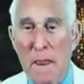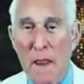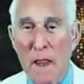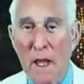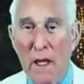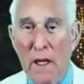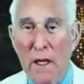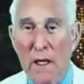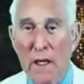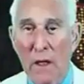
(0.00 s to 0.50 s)

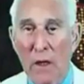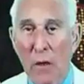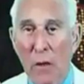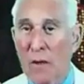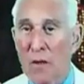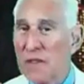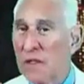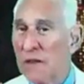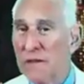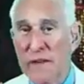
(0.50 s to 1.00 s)
he almost
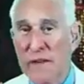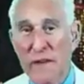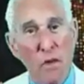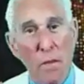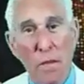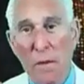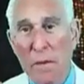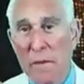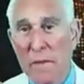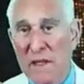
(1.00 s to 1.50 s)
invariably
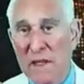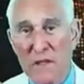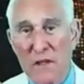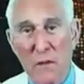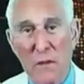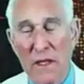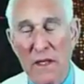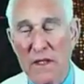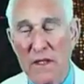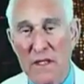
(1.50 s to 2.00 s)
makes the right
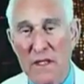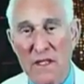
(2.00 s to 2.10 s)
decision.